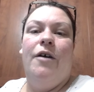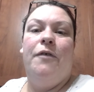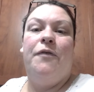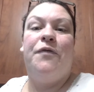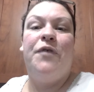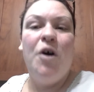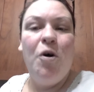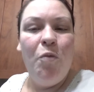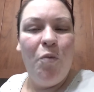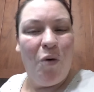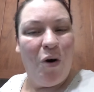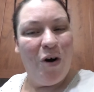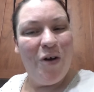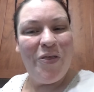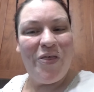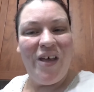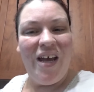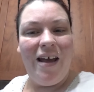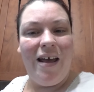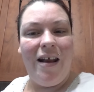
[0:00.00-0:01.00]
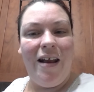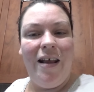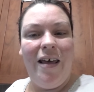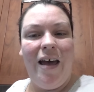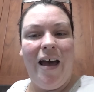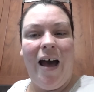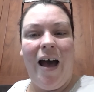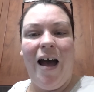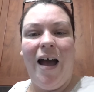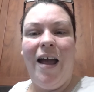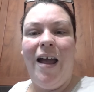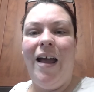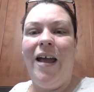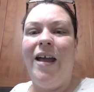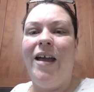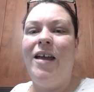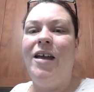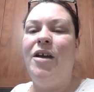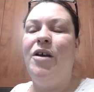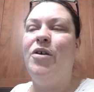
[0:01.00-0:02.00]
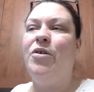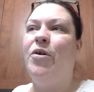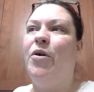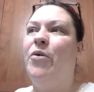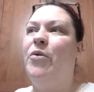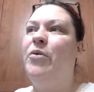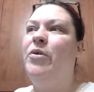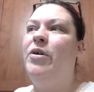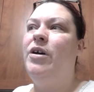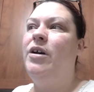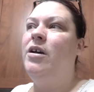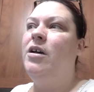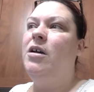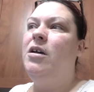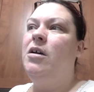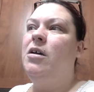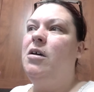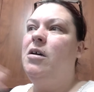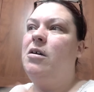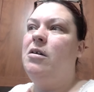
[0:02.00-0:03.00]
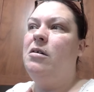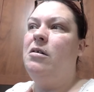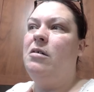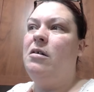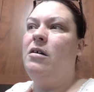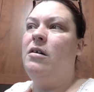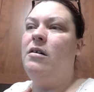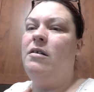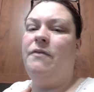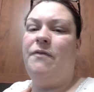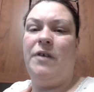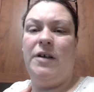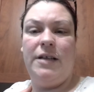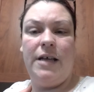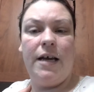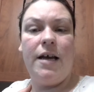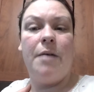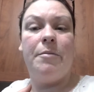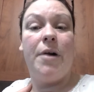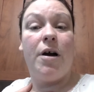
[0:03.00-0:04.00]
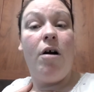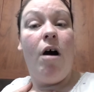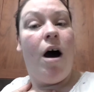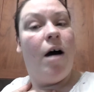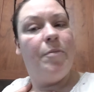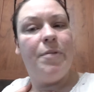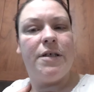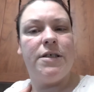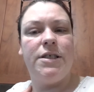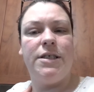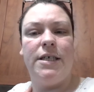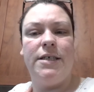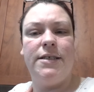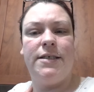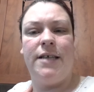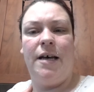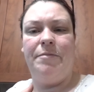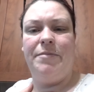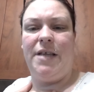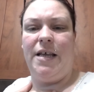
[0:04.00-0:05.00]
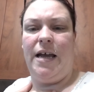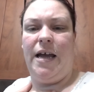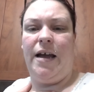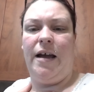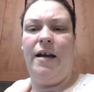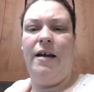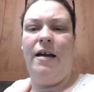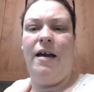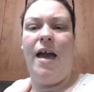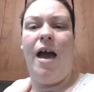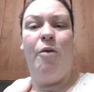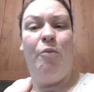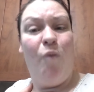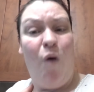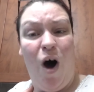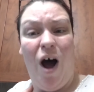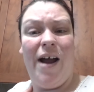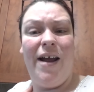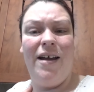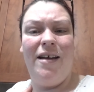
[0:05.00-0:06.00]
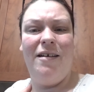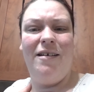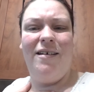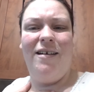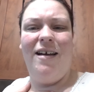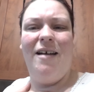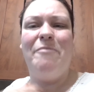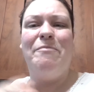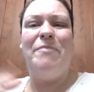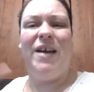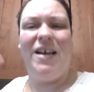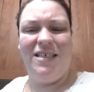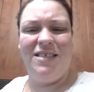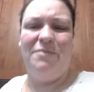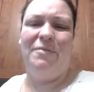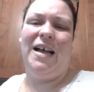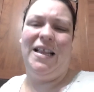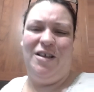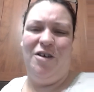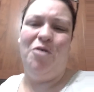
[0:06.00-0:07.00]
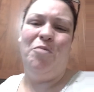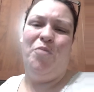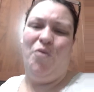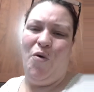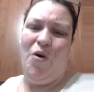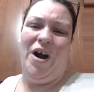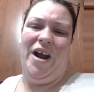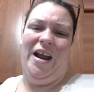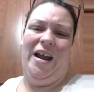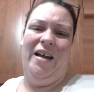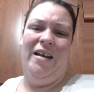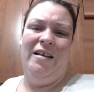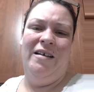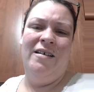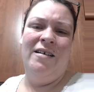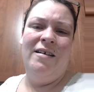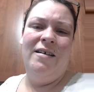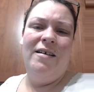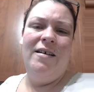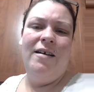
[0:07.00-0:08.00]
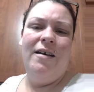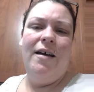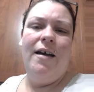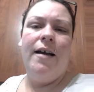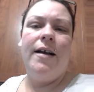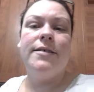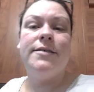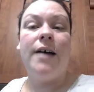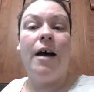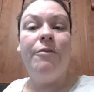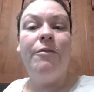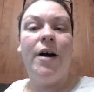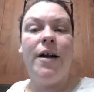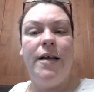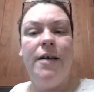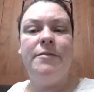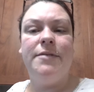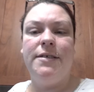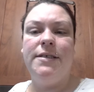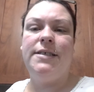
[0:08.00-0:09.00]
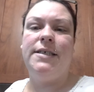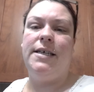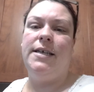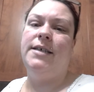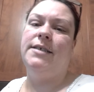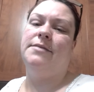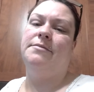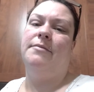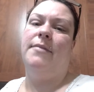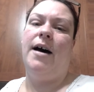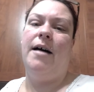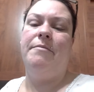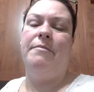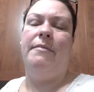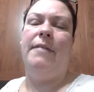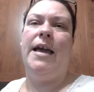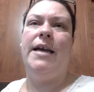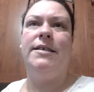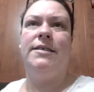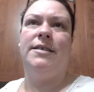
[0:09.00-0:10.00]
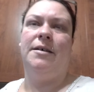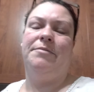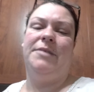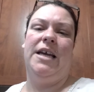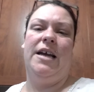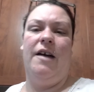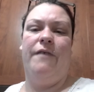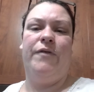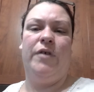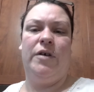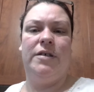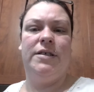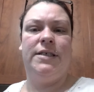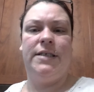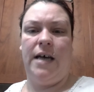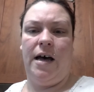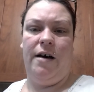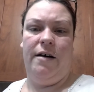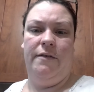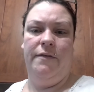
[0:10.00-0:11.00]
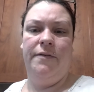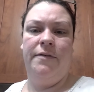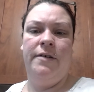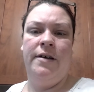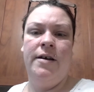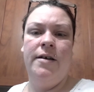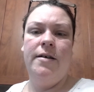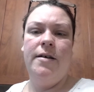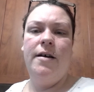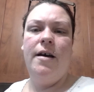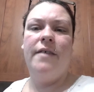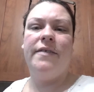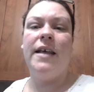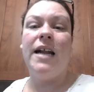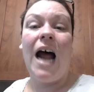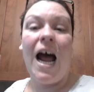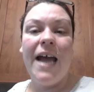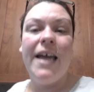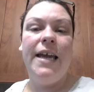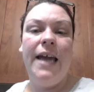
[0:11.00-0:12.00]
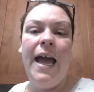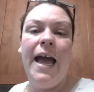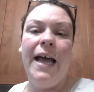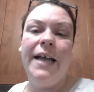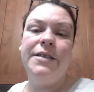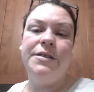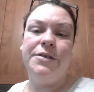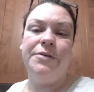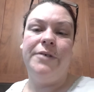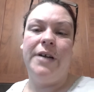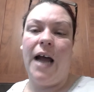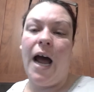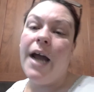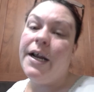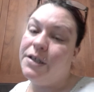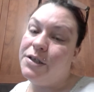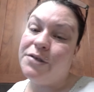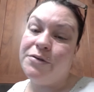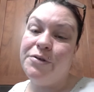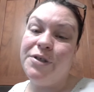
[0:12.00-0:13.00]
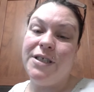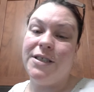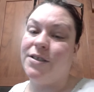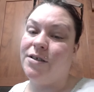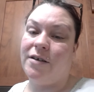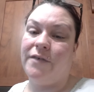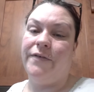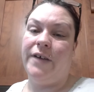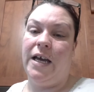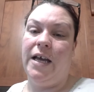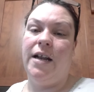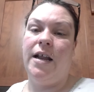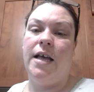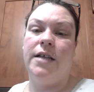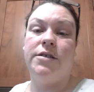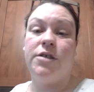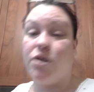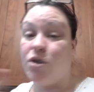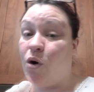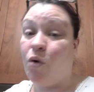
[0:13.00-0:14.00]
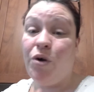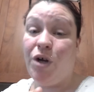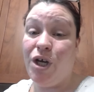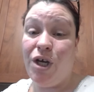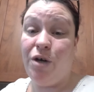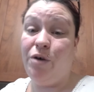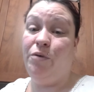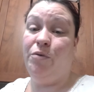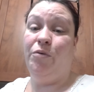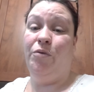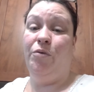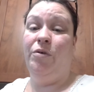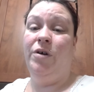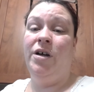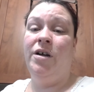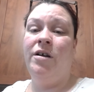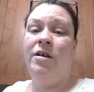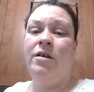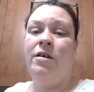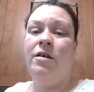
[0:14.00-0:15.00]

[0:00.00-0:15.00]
feel worth it. I feel like I'm accomplishing something. And why? Because of my little boy. Because I want him to see his mom make something of herself. That I can do it. I do deserve it. And so do you.